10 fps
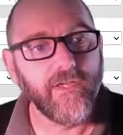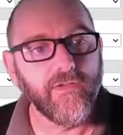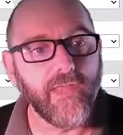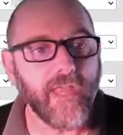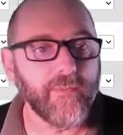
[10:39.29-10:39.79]

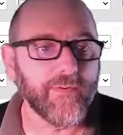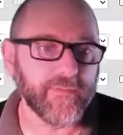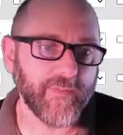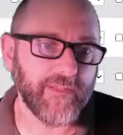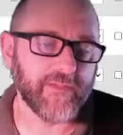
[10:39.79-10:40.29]
You can put
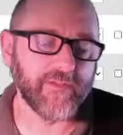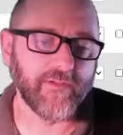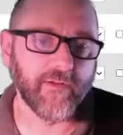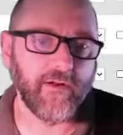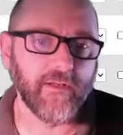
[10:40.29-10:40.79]
spaces in
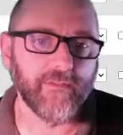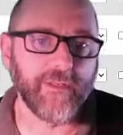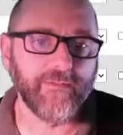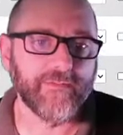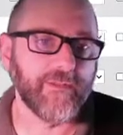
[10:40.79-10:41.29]
your column
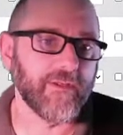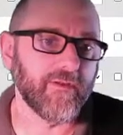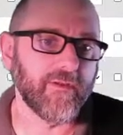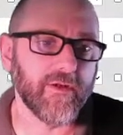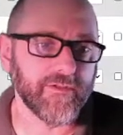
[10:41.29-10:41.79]
names, but it
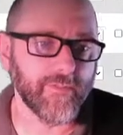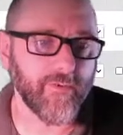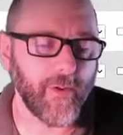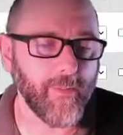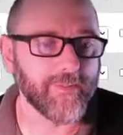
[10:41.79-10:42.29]
could cause you
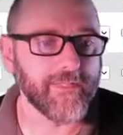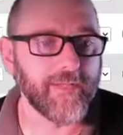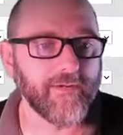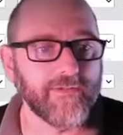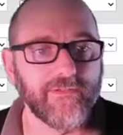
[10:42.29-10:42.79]
problems
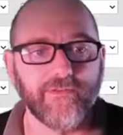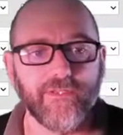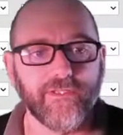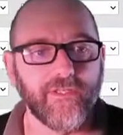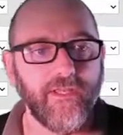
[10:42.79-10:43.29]
later. So
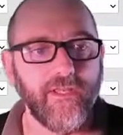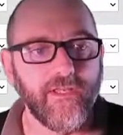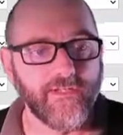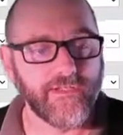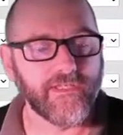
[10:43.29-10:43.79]
just
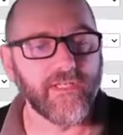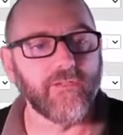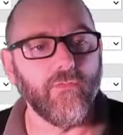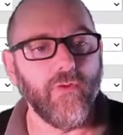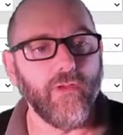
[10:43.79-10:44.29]
stick
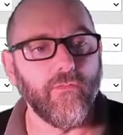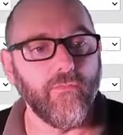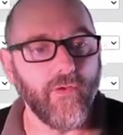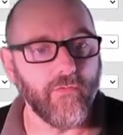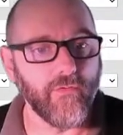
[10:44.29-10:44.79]
to
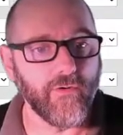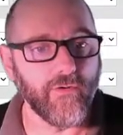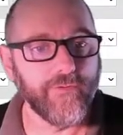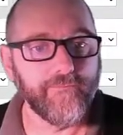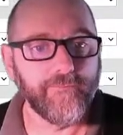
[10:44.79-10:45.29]
one
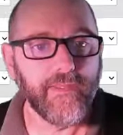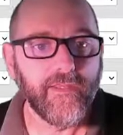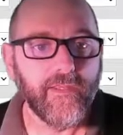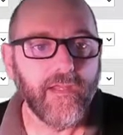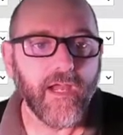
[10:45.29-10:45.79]
word.
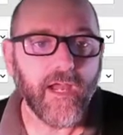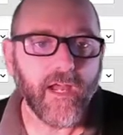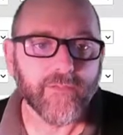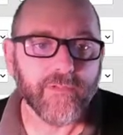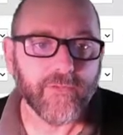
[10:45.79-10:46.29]

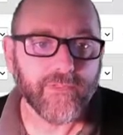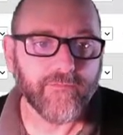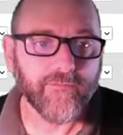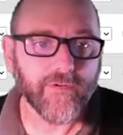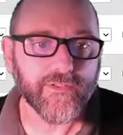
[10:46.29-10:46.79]
So we need
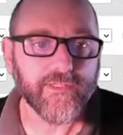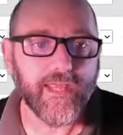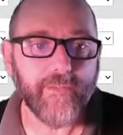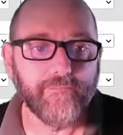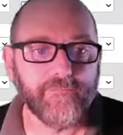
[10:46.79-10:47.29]
first
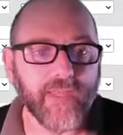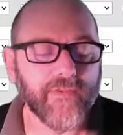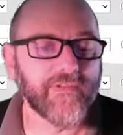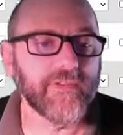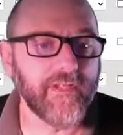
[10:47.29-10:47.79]
name. Now
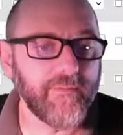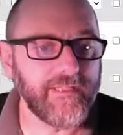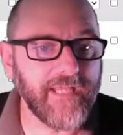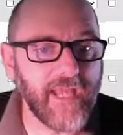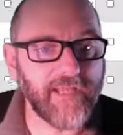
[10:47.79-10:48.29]
this is going to be
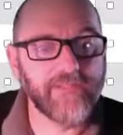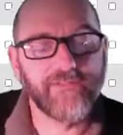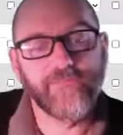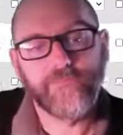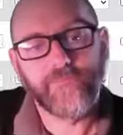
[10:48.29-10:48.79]
text.